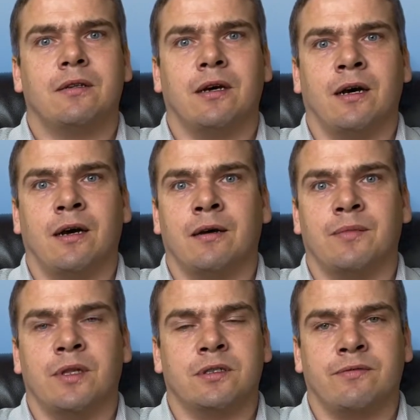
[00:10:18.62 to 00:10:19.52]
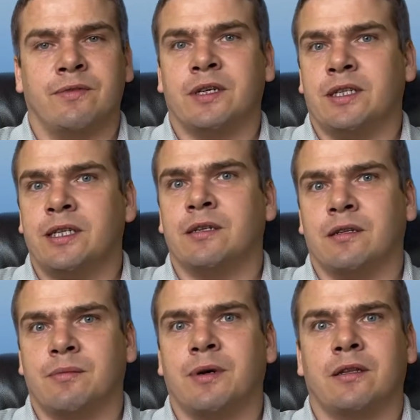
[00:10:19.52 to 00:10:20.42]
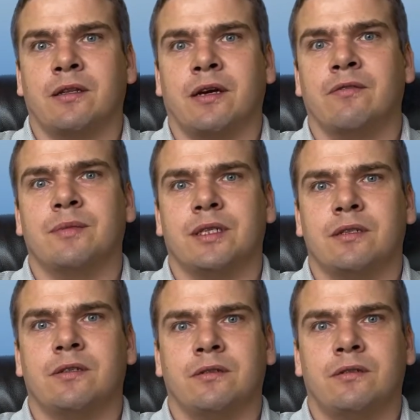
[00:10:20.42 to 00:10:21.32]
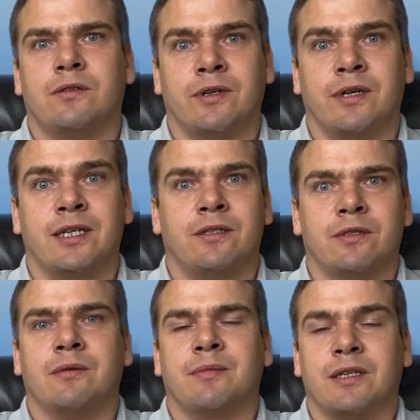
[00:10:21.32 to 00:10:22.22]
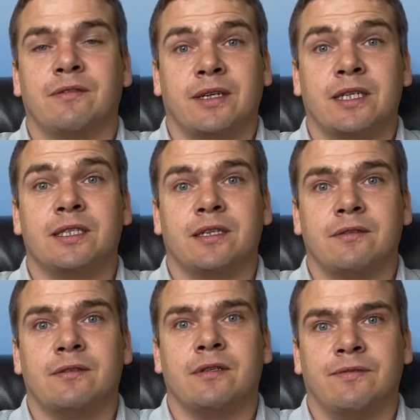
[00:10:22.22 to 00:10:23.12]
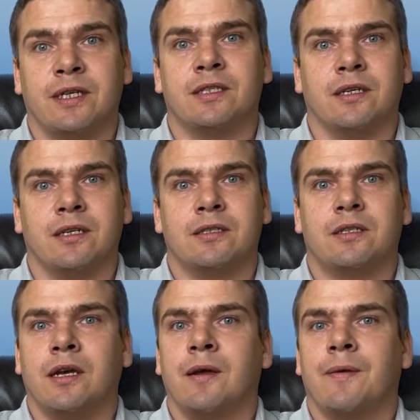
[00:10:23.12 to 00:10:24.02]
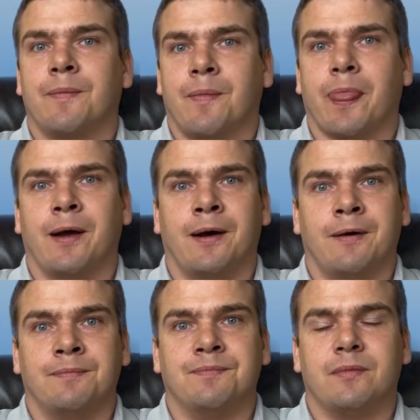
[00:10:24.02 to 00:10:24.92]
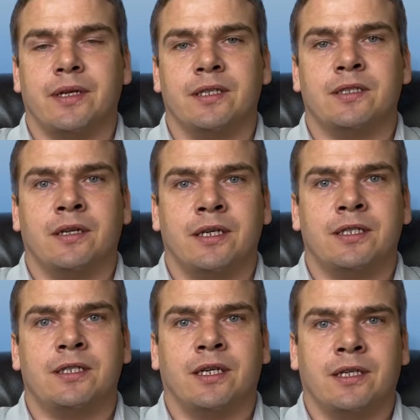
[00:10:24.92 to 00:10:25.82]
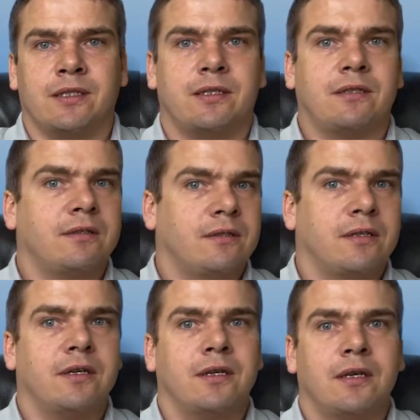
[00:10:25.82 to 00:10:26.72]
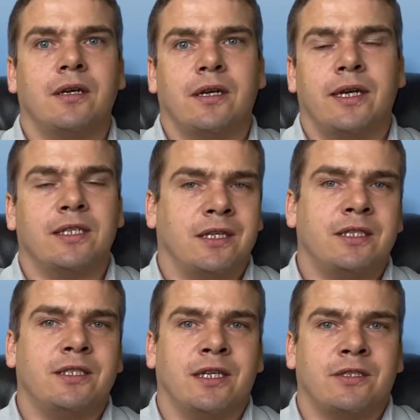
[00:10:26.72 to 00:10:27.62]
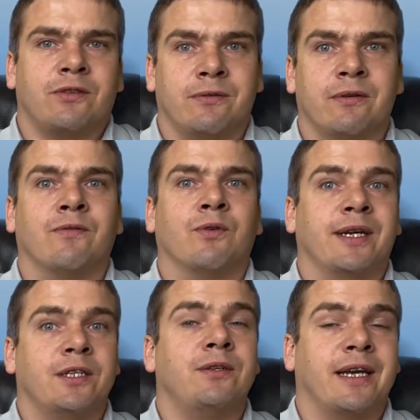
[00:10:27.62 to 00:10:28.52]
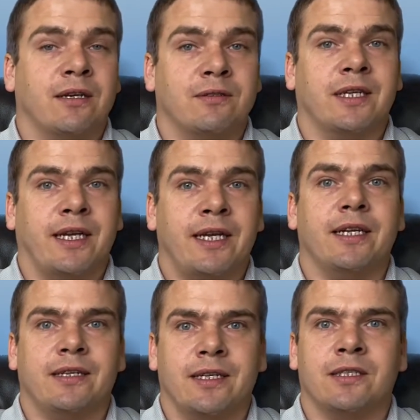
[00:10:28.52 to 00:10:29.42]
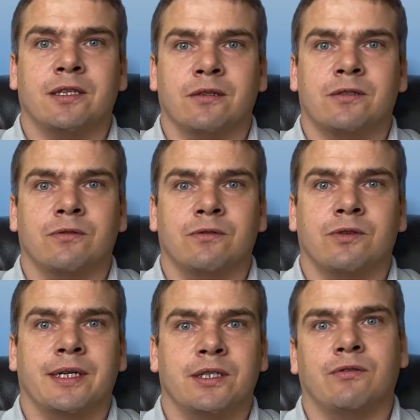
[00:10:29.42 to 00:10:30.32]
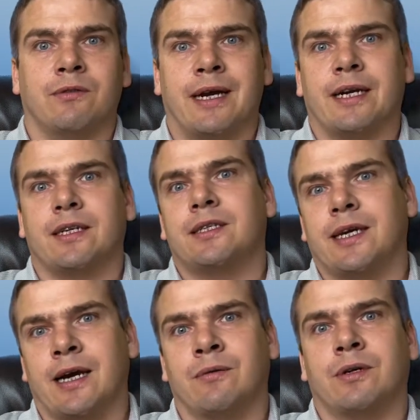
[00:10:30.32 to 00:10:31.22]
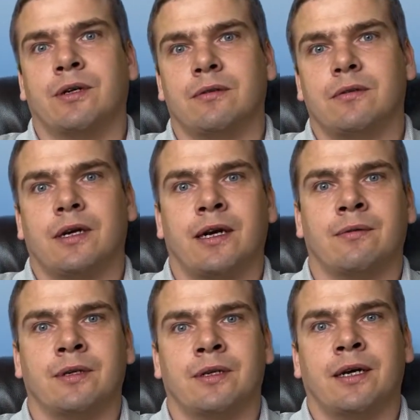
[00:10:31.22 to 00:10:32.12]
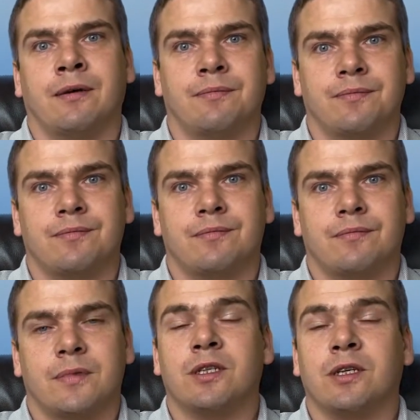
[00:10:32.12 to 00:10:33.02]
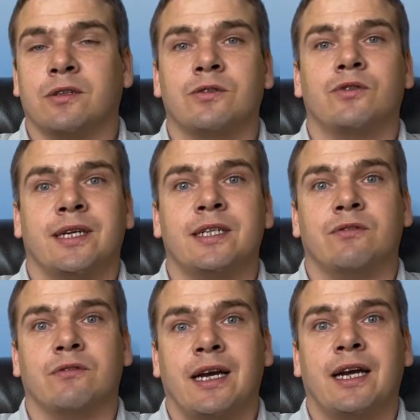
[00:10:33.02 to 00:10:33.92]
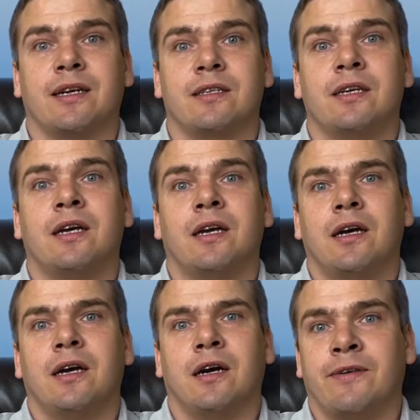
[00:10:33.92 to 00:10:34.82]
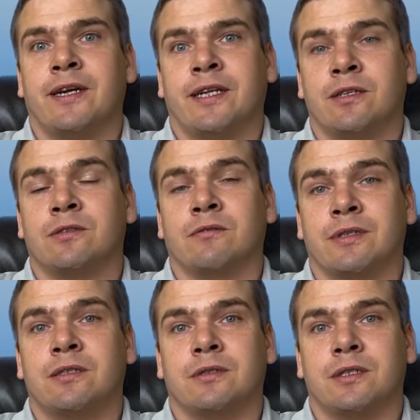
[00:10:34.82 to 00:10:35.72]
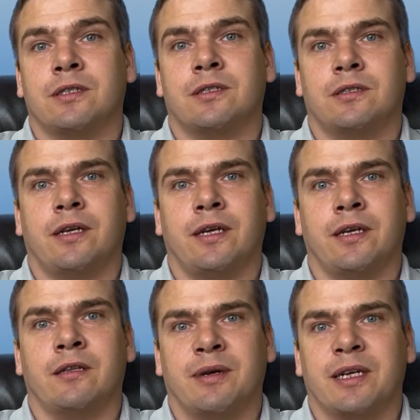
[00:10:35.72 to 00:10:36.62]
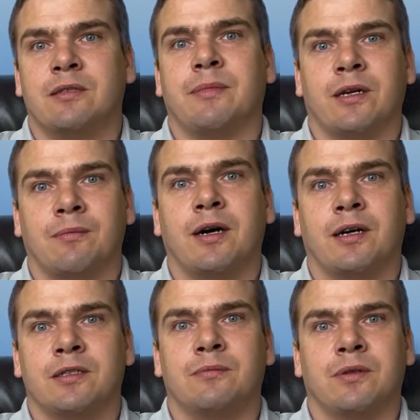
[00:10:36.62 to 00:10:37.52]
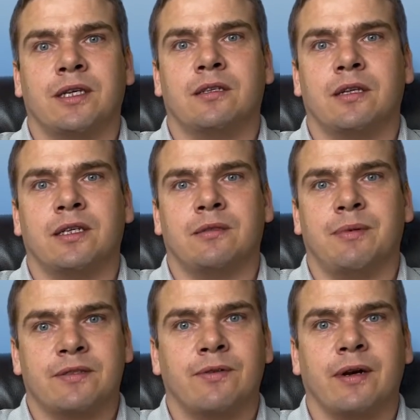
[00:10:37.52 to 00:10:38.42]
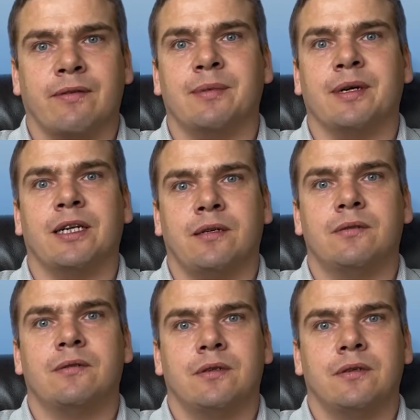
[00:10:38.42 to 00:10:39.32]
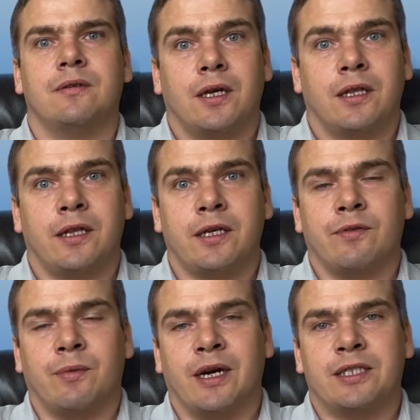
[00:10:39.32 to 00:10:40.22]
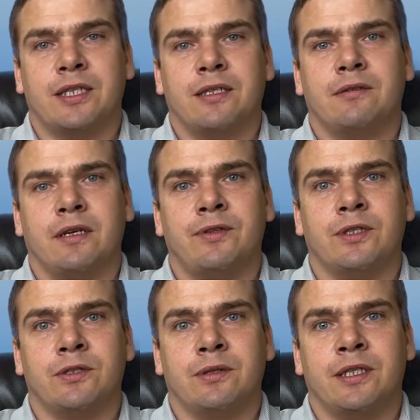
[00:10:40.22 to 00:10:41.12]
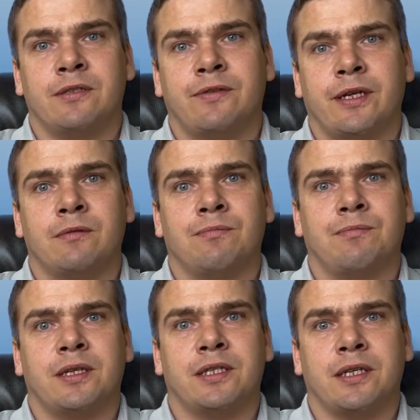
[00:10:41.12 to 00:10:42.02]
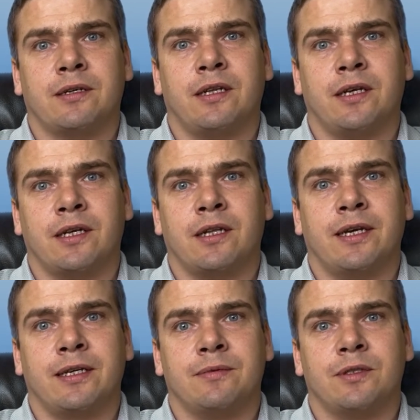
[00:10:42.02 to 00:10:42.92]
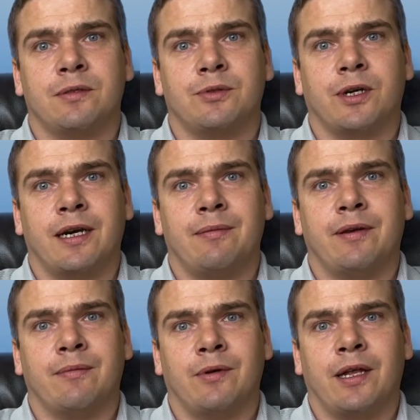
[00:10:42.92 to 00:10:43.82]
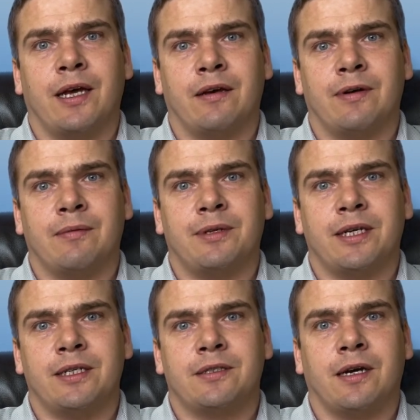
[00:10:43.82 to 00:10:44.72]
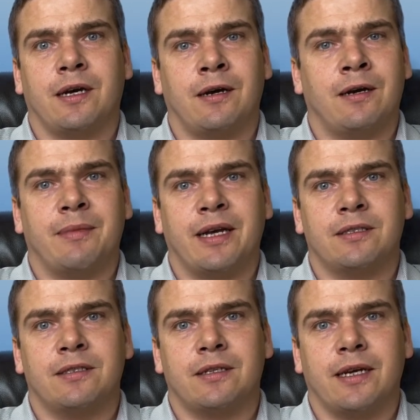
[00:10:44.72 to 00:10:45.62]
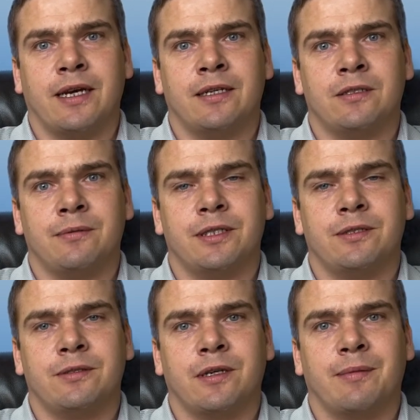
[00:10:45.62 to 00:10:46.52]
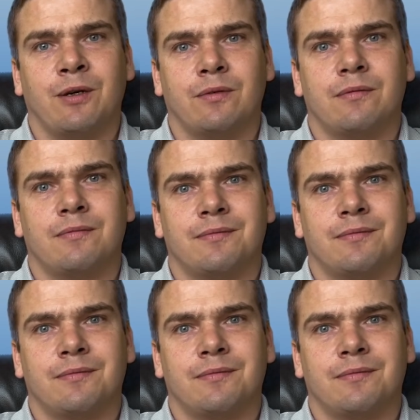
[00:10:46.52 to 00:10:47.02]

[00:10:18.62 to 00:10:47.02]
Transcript: um, there's a very need on the part of the government to, to try to do something to fix it, to fix this. Um, it's not just it's not just trying to avoid a 2008. It's also trying to direct our our um, it's also trying to direct our financial resources in the best manner possible. That that's best for everybody. Thank you for watching. If you enjoyed this video, please click like and subscribe, and we'll have updates um, as as new issues come out.